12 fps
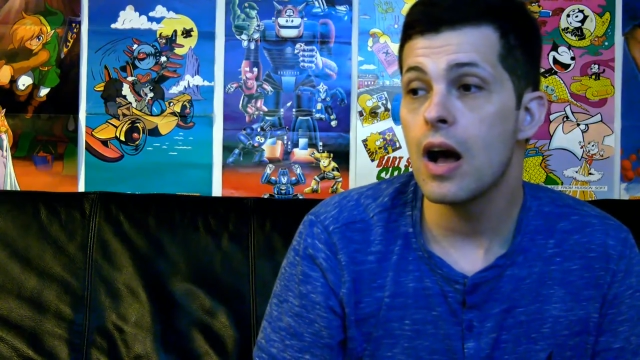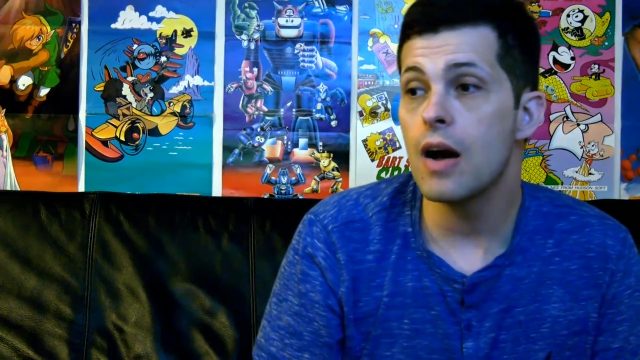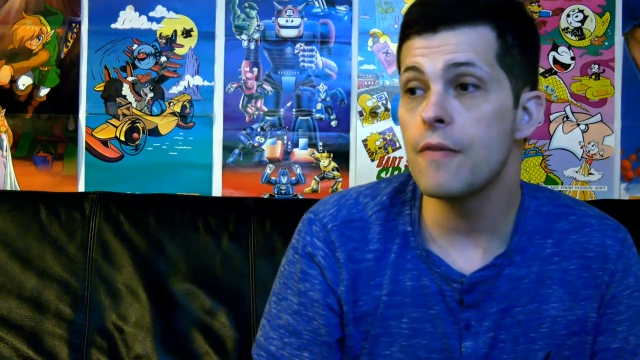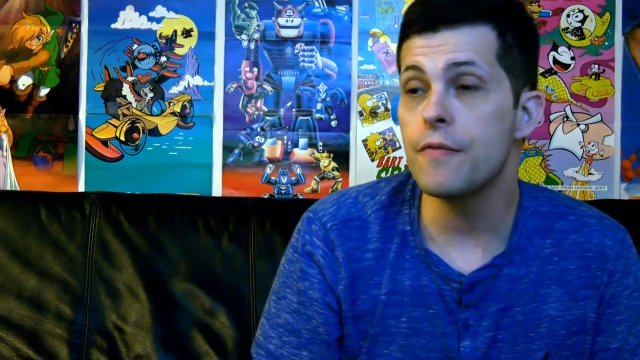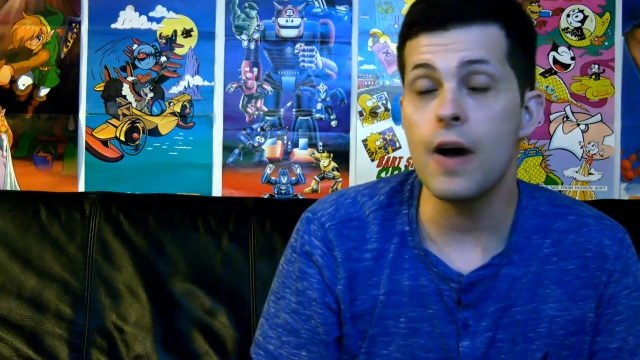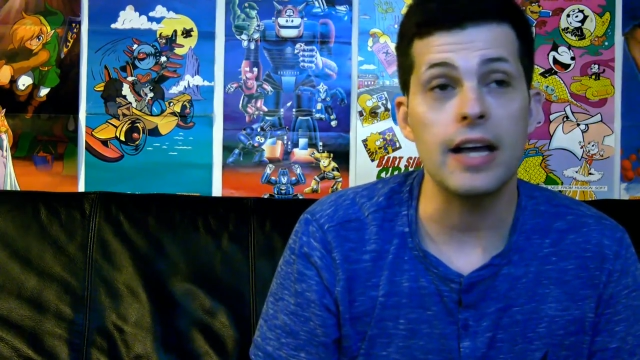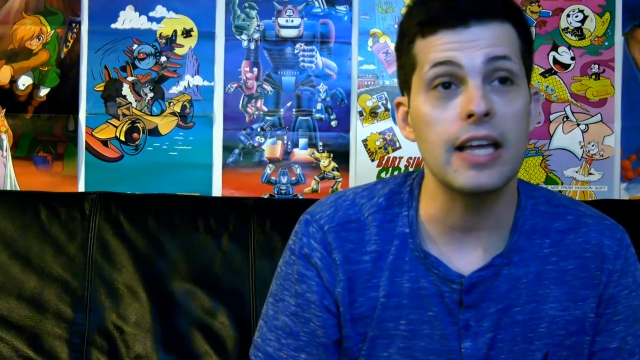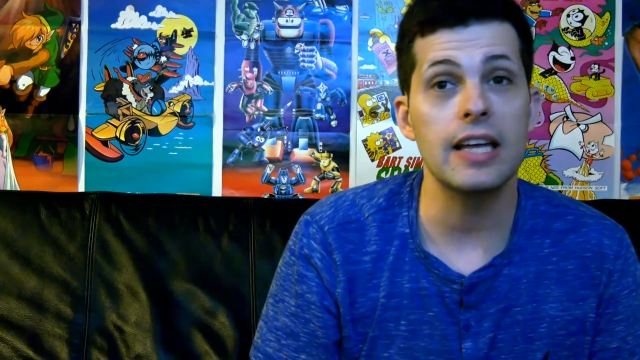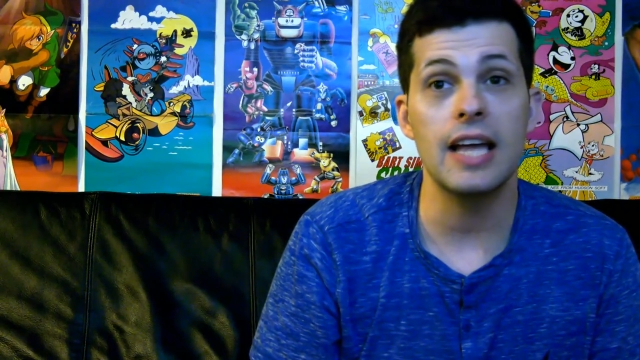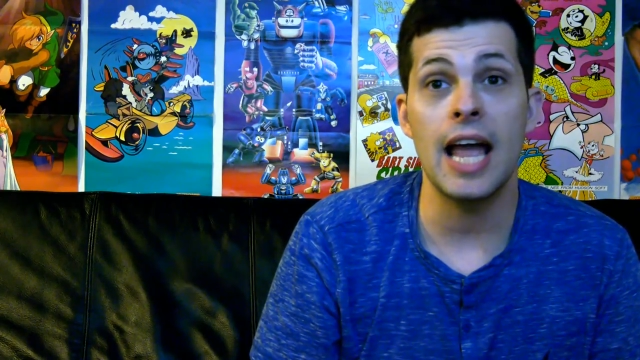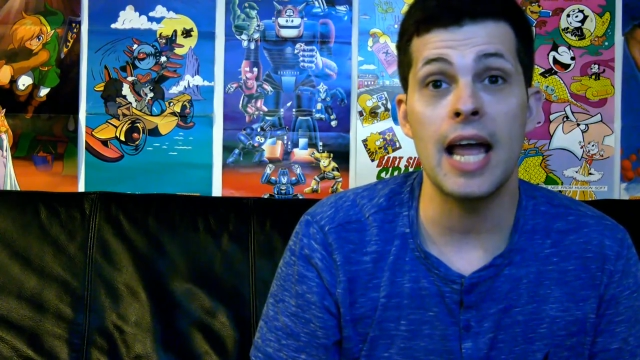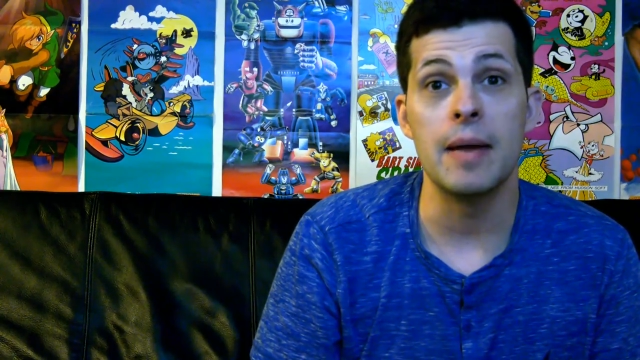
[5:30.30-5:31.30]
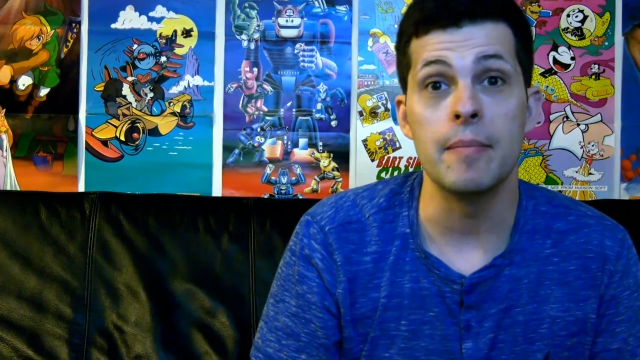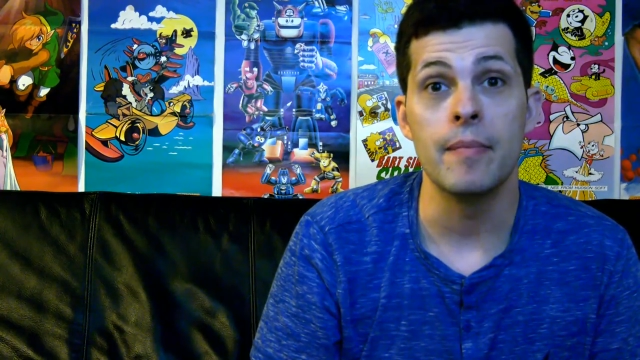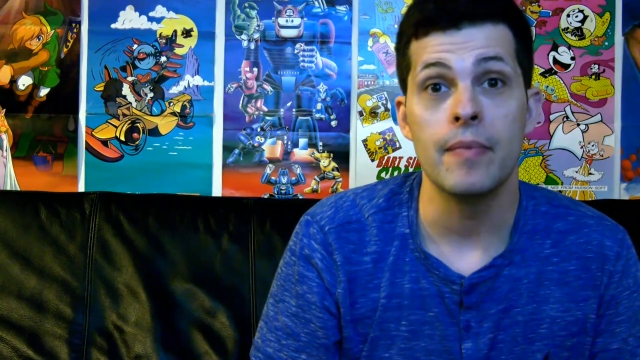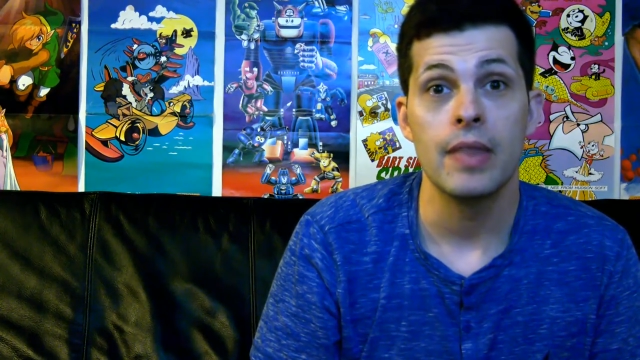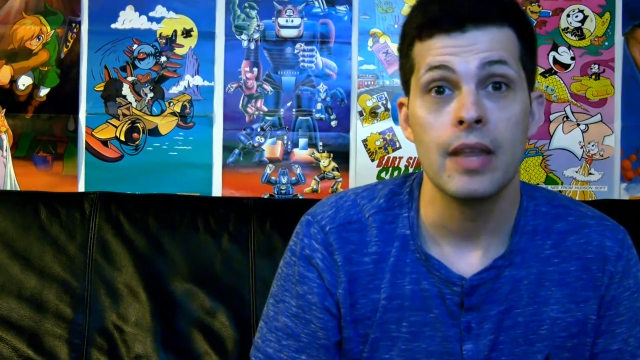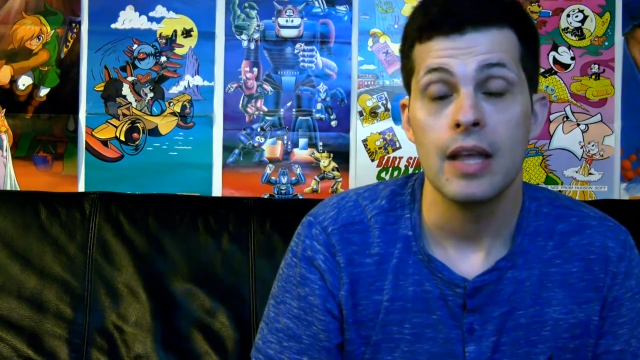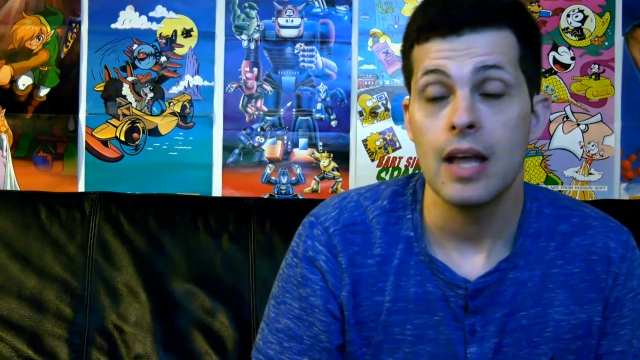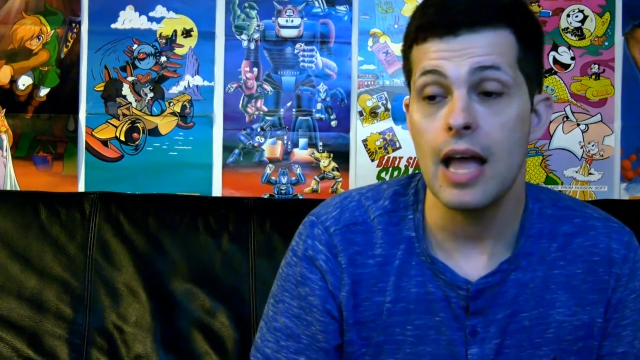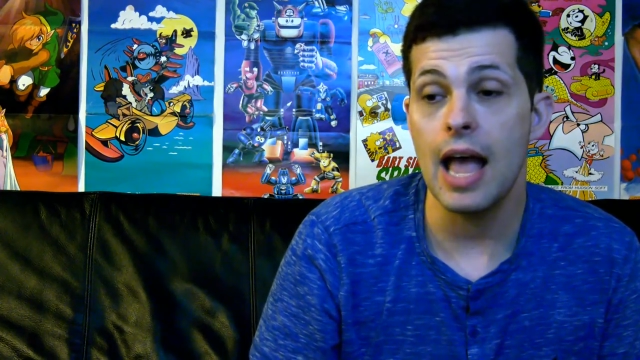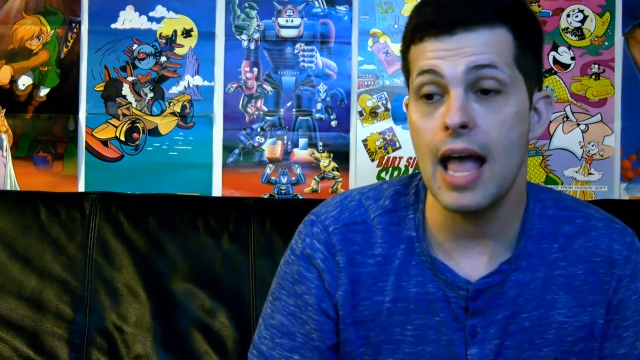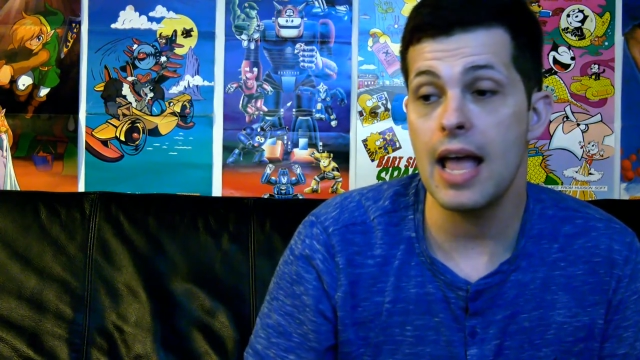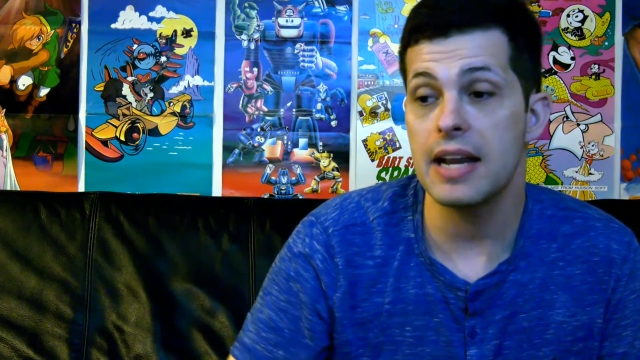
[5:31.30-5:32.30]
fucking game
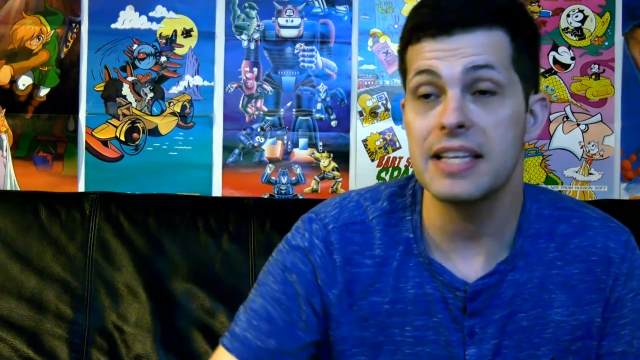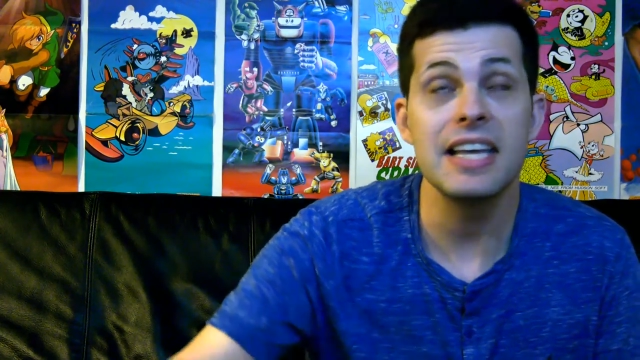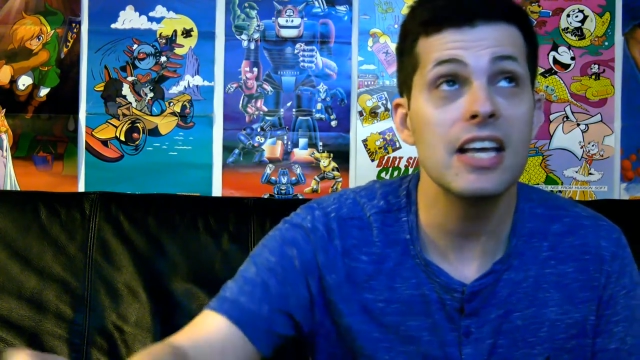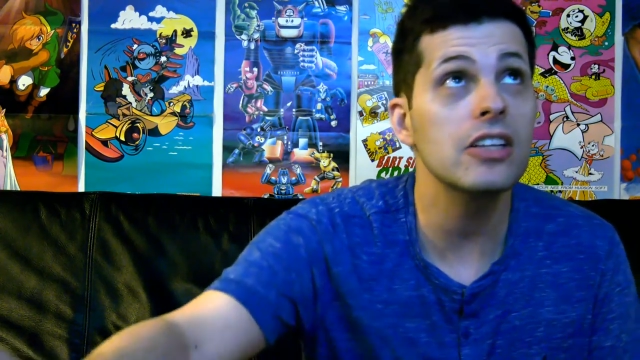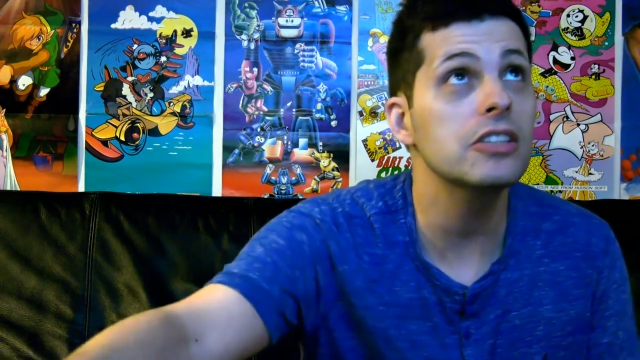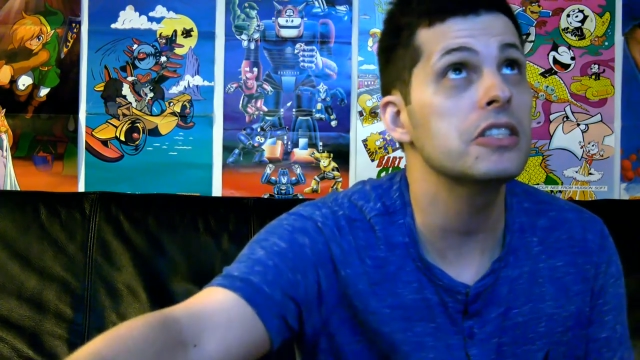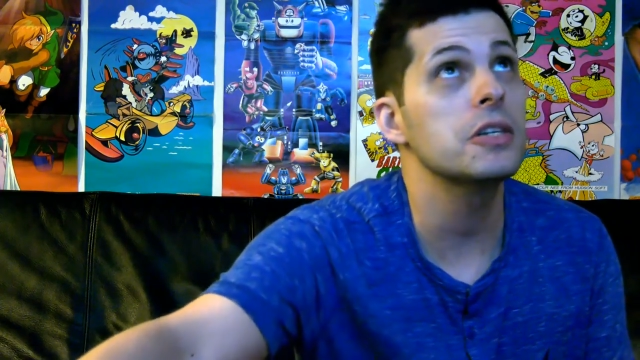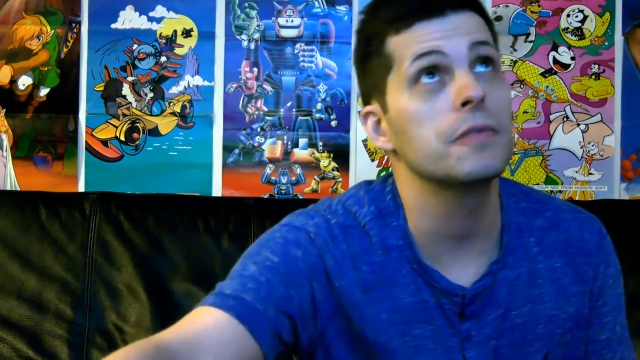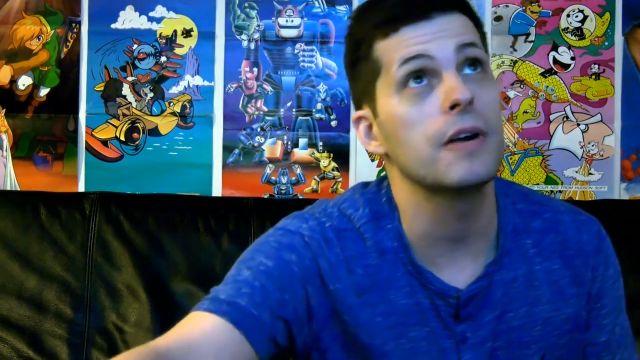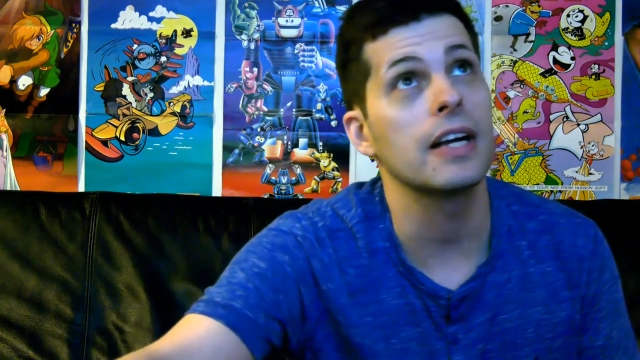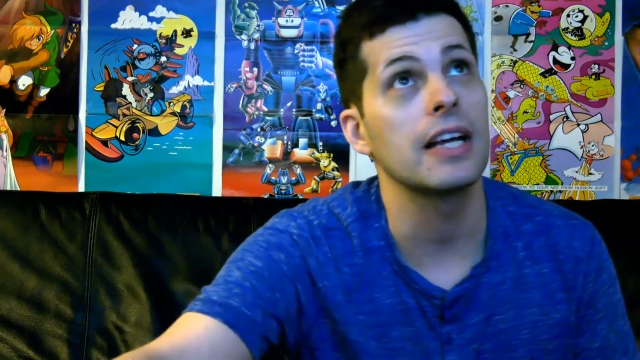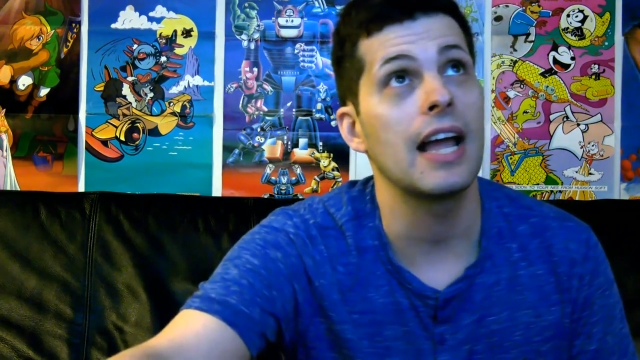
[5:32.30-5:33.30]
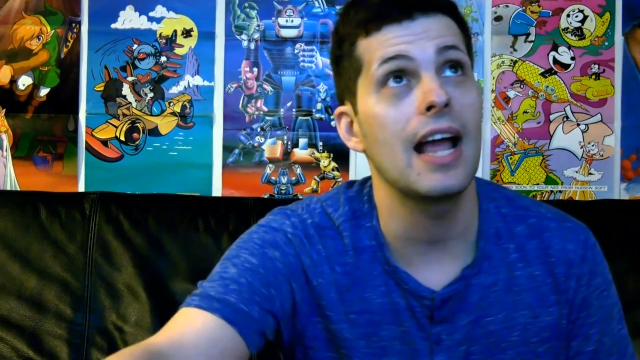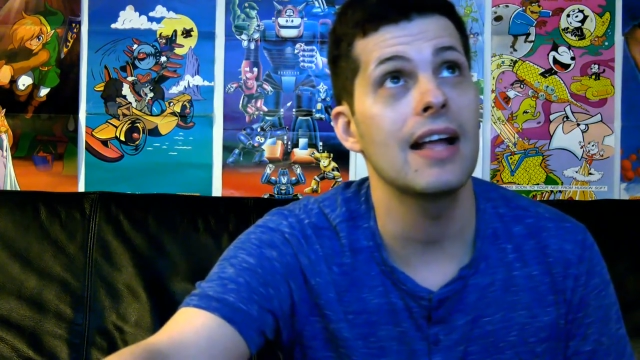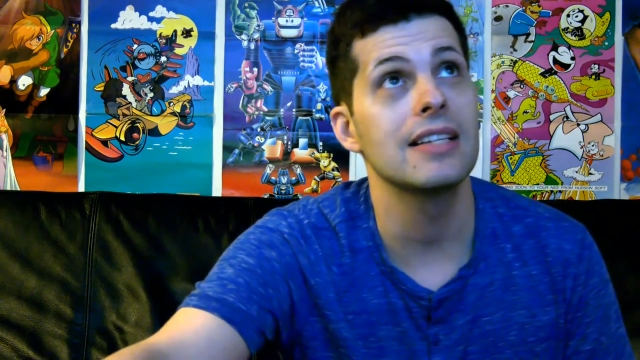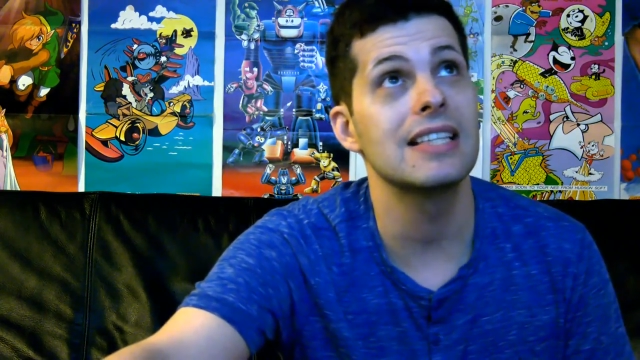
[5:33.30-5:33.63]
and kills your fucking hands.